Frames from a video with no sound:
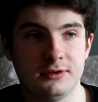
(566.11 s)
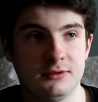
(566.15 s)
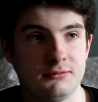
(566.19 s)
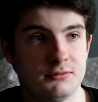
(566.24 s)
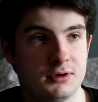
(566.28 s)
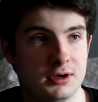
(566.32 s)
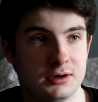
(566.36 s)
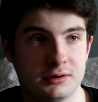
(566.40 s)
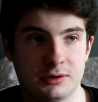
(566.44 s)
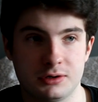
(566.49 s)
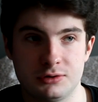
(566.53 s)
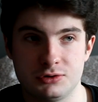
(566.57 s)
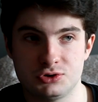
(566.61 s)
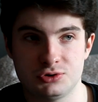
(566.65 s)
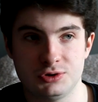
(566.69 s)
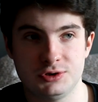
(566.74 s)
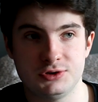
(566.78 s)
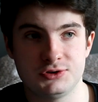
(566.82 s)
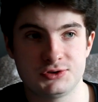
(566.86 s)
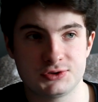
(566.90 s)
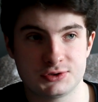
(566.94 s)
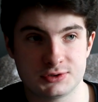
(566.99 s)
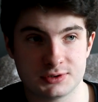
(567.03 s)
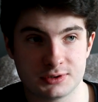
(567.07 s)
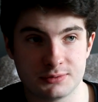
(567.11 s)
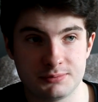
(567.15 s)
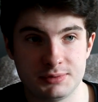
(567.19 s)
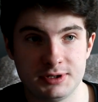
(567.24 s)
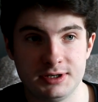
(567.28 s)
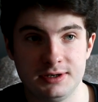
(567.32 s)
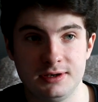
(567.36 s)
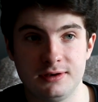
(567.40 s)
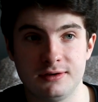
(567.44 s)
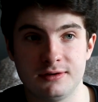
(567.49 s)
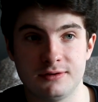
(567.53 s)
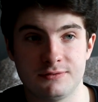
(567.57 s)
even though I'm going to treat this
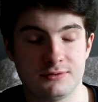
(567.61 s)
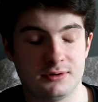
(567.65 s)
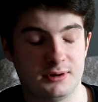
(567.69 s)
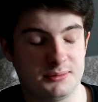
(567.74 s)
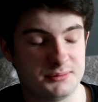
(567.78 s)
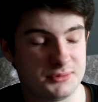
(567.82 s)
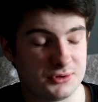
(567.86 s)
completely different.